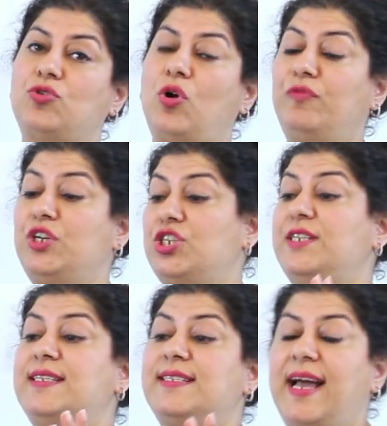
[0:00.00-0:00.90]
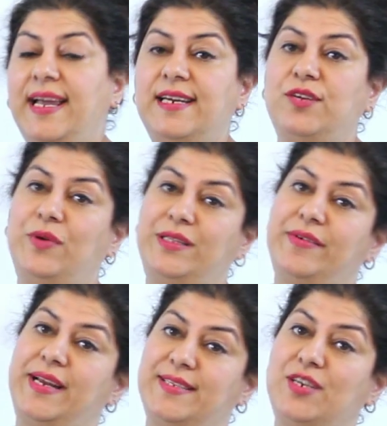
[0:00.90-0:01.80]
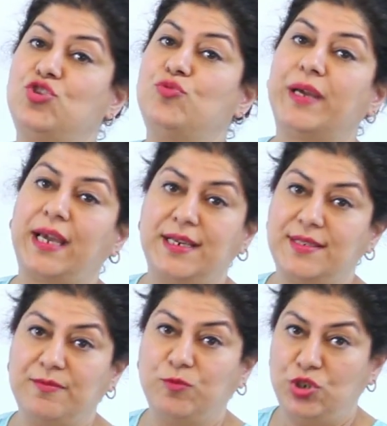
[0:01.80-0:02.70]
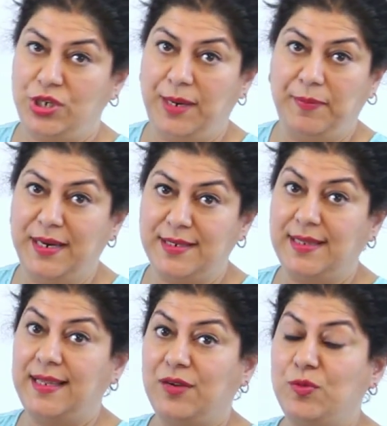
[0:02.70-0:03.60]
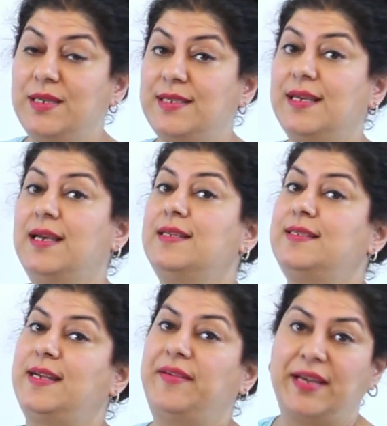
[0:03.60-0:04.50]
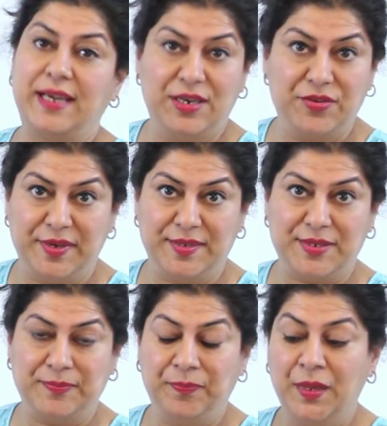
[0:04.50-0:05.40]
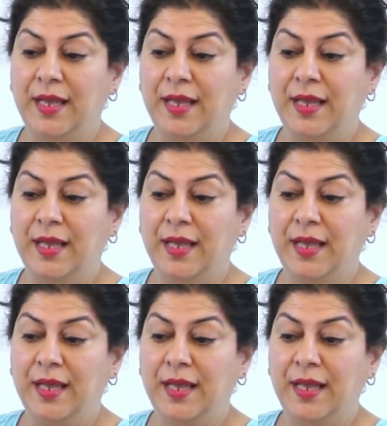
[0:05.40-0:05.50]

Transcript: or which decided whether SN2 mechanism would take place, and that was steric hindrance.